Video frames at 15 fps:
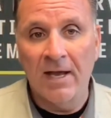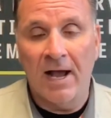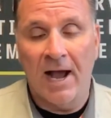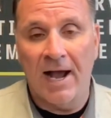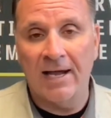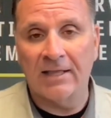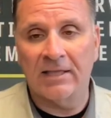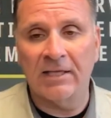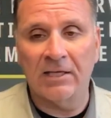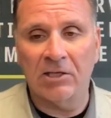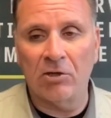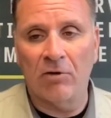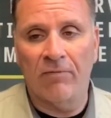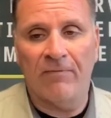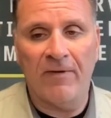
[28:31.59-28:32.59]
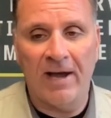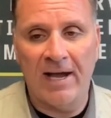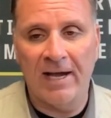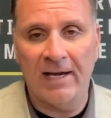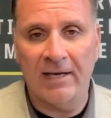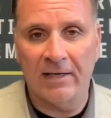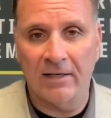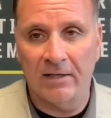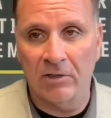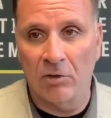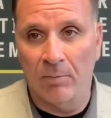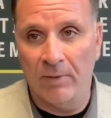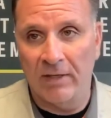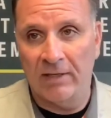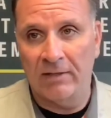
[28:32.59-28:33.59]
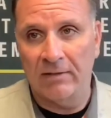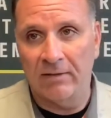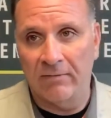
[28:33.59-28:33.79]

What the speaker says: I think you'll find you'll be